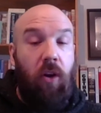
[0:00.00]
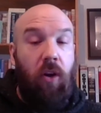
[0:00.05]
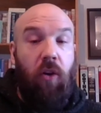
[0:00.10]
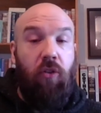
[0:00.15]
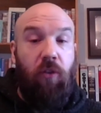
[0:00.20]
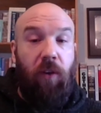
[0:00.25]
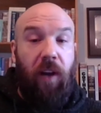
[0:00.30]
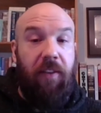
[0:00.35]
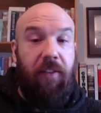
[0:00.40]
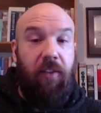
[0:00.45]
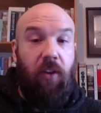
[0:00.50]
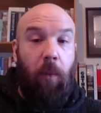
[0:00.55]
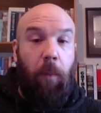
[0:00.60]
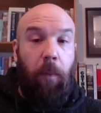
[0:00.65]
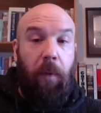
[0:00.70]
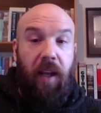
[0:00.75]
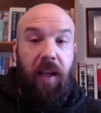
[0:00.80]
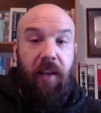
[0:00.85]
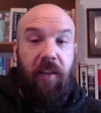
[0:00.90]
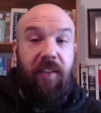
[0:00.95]
who dressed
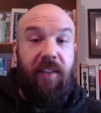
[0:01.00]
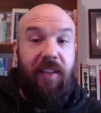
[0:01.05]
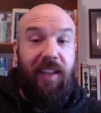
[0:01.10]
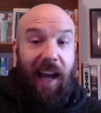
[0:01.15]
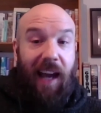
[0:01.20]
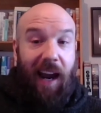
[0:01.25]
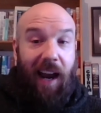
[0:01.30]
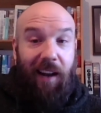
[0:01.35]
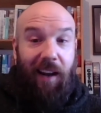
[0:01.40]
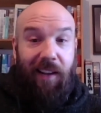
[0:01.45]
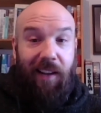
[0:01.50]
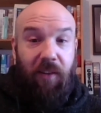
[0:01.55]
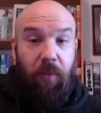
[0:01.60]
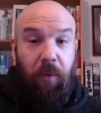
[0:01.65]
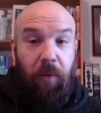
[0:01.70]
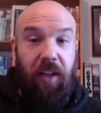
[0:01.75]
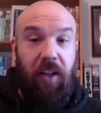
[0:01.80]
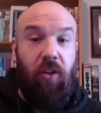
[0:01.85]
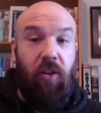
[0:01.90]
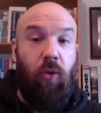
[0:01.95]
up in scarlet with a